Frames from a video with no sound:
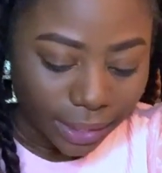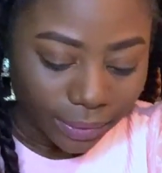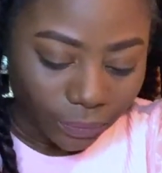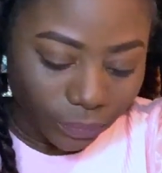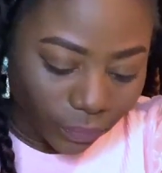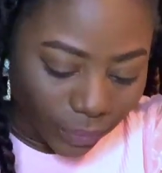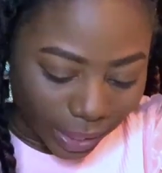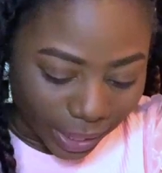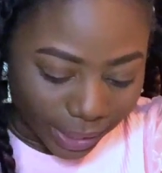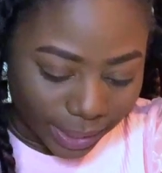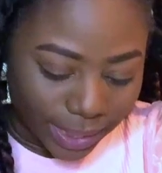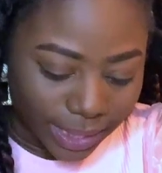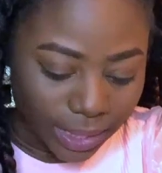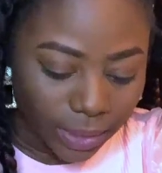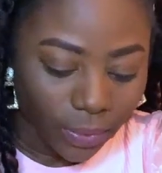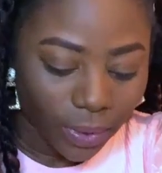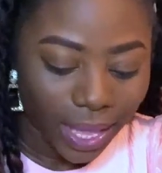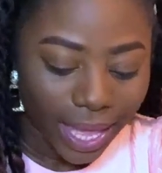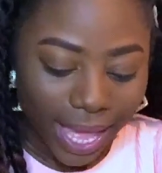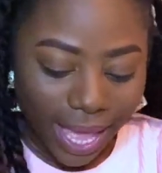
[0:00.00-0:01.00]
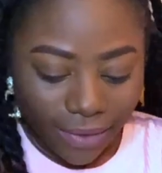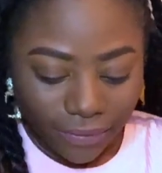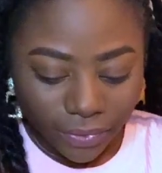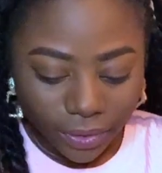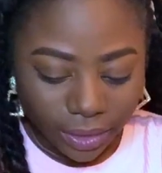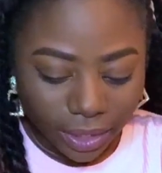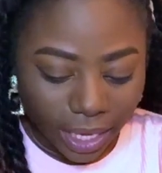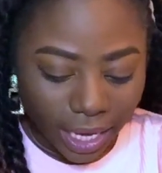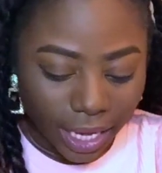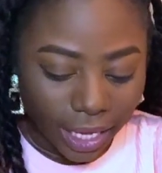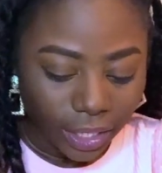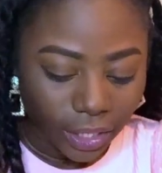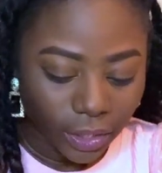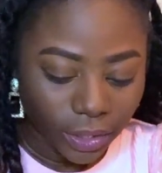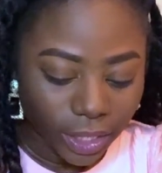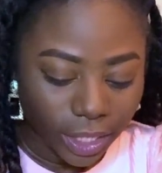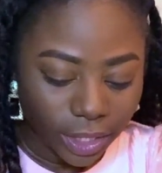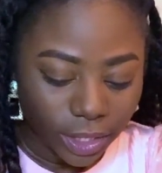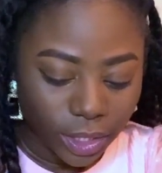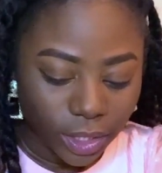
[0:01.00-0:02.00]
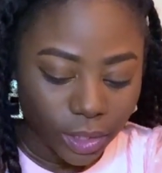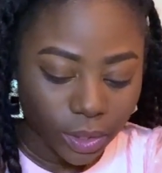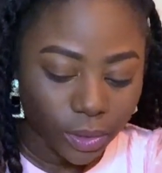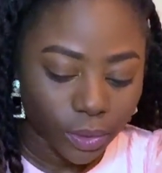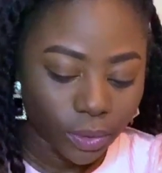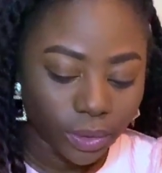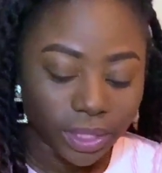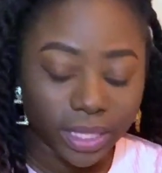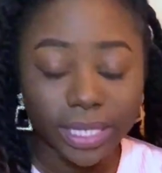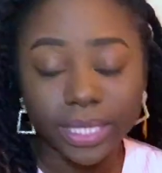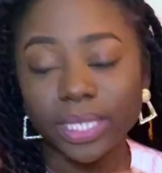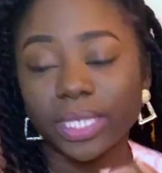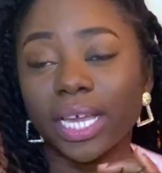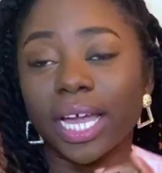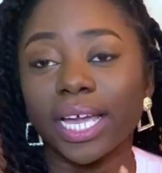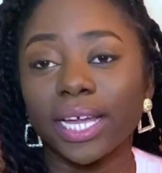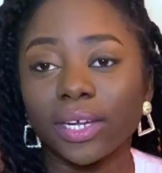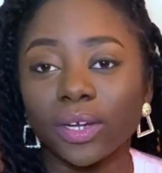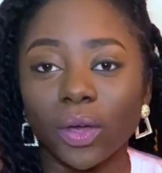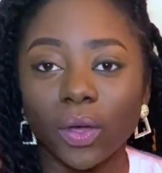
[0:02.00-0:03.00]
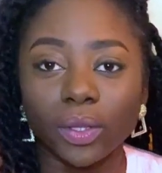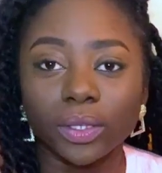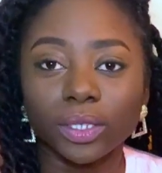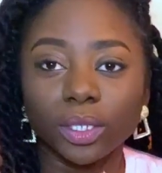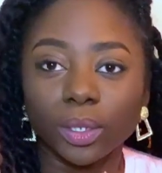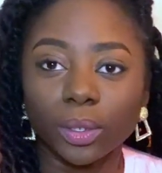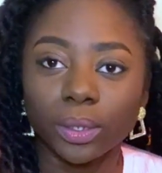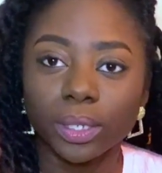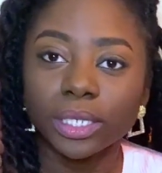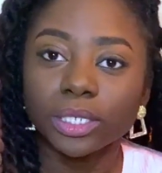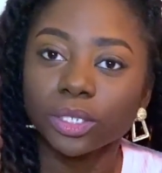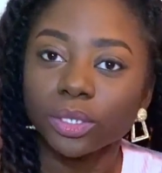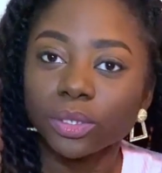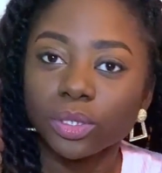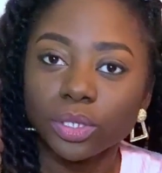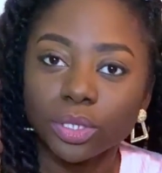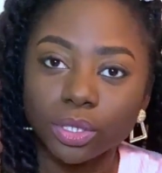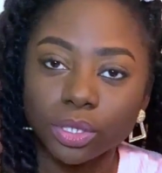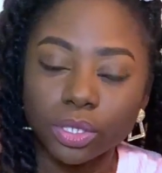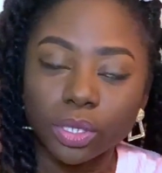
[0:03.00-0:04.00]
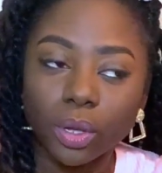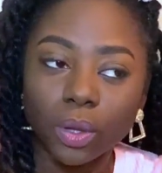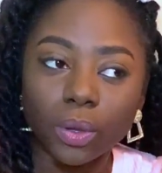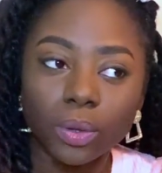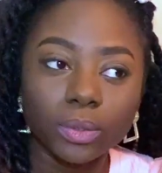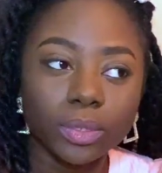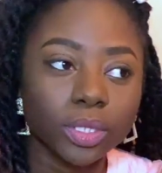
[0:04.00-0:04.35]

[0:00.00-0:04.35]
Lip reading: Right. So after that, you need to decide on the location to sew.